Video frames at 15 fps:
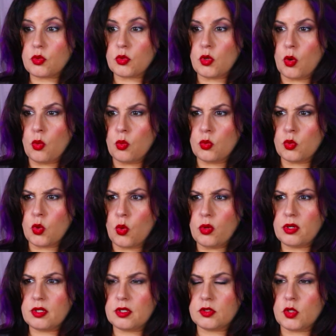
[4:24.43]

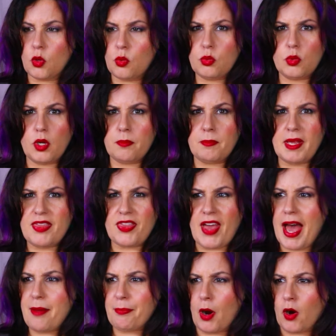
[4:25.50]
don't admit
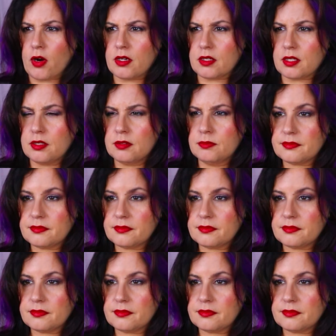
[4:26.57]
that part.